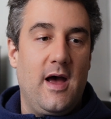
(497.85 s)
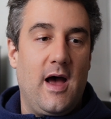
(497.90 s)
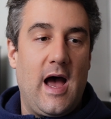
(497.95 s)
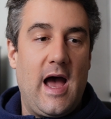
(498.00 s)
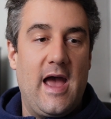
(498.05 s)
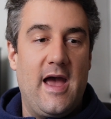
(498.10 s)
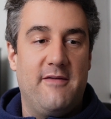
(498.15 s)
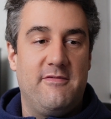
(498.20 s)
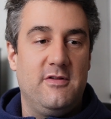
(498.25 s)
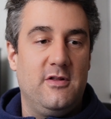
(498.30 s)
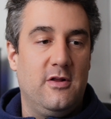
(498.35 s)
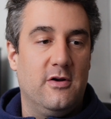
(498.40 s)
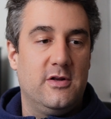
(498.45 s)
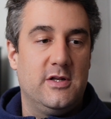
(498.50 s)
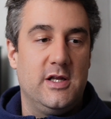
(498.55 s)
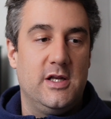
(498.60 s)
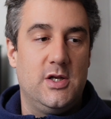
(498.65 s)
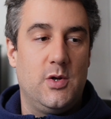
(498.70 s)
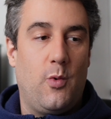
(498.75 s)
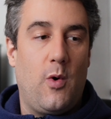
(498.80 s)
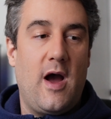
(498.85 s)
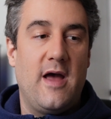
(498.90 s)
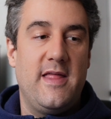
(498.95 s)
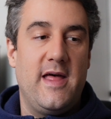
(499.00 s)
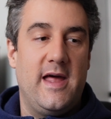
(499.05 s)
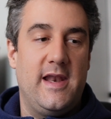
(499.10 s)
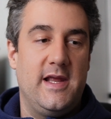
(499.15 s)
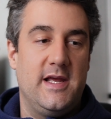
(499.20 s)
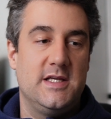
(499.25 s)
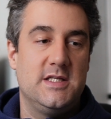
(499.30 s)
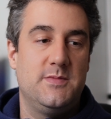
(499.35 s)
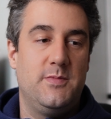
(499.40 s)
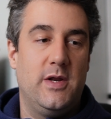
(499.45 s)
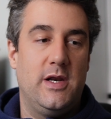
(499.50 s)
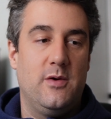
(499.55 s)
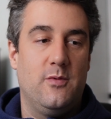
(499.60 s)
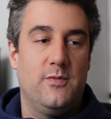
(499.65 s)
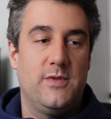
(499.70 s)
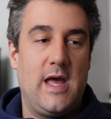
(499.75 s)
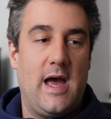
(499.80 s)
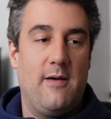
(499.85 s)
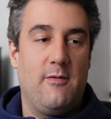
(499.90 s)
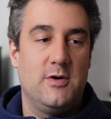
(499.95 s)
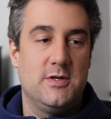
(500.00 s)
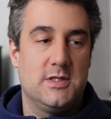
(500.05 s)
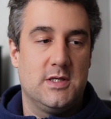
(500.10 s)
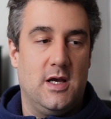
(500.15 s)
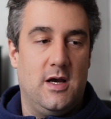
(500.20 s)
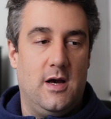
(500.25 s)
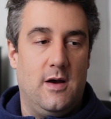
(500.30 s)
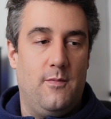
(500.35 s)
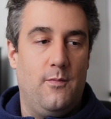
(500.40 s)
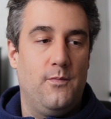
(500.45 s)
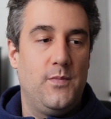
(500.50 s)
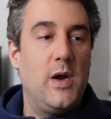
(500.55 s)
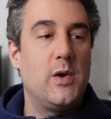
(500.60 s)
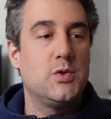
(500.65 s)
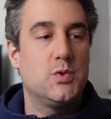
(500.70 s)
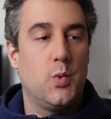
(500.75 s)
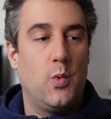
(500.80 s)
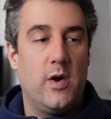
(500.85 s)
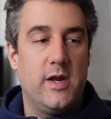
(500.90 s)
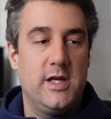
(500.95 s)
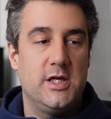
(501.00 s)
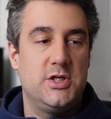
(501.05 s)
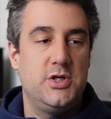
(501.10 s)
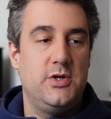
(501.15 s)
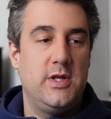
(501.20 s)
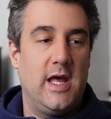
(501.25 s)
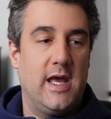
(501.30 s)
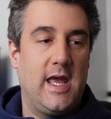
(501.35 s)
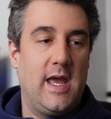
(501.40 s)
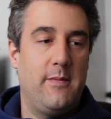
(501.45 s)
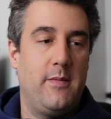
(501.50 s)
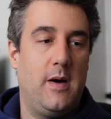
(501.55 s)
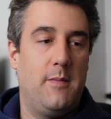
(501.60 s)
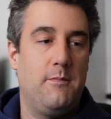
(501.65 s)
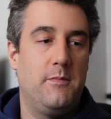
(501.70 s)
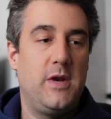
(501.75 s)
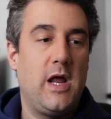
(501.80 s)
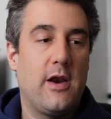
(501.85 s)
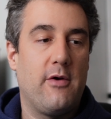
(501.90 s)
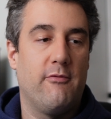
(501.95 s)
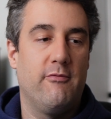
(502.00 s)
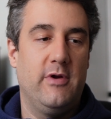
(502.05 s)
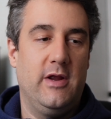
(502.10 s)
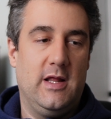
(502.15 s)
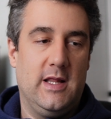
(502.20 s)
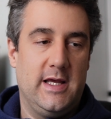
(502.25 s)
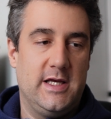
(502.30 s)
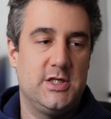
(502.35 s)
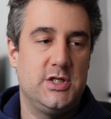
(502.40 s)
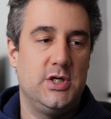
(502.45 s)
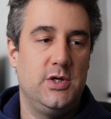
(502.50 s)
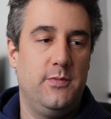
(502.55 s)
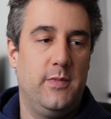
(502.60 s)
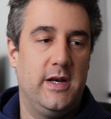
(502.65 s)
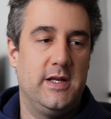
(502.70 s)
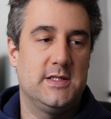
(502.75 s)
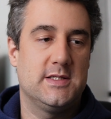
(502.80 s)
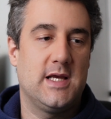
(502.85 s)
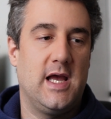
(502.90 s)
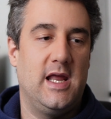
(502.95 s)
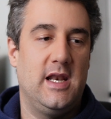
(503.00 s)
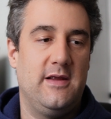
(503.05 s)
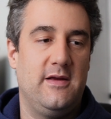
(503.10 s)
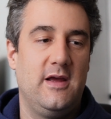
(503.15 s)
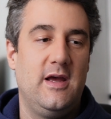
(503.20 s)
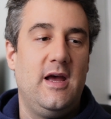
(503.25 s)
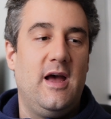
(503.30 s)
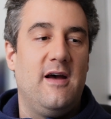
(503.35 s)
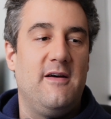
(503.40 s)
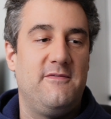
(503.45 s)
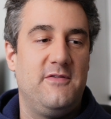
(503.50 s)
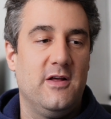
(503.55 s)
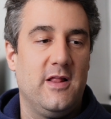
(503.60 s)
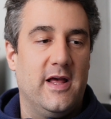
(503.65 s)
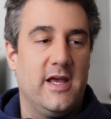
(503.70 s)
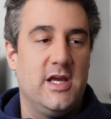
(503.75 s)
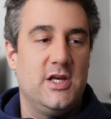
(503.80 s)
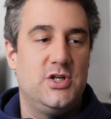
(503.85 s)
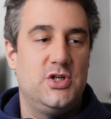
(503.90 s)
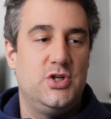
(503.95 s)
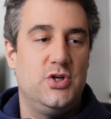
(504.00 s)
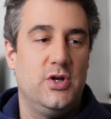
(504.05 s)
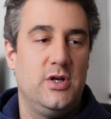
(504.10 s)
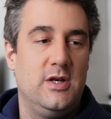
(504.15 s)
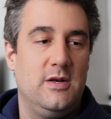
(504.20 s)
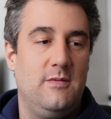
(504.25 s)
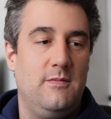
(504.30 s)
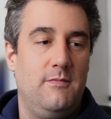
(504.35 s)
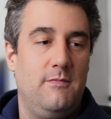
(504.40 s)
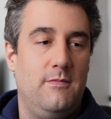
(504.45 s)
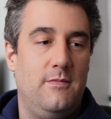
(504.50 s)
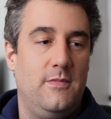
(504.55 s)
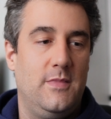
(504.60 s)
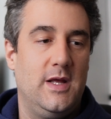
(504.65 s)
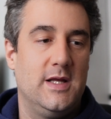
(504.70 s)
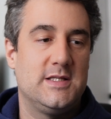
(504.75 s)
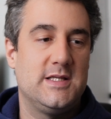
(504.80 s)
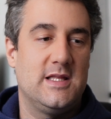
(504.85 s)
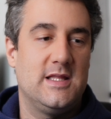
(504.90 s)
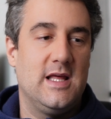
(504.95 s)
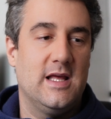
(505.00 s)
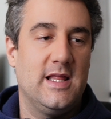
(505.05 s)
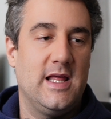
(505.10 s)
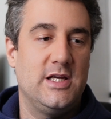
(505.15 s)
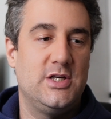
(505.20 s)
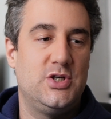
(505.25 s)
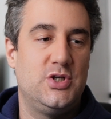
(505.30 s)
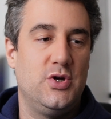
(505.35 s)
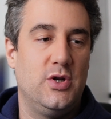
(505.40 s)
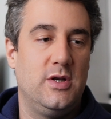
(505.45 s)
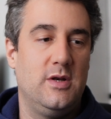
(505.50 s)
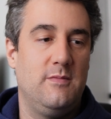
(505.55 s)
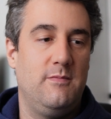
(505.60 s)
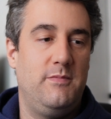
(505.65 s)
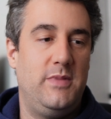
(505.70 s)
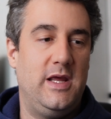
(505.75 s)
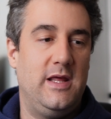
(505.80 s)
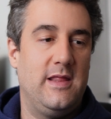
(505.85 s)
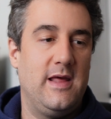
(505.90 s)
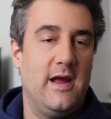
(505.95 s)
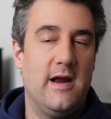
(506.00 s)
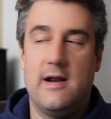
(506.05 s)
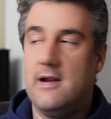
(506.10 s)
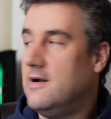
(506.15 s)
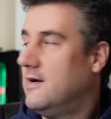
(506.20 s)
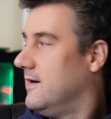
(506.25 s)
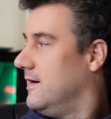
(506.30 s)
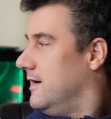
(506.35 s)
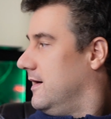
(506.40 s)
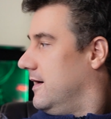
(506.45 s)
I haven't looked into why that is, but that was one issue that came up. Not a real issue, but it's kind of, I feel like it's a thing that shouldn't be there.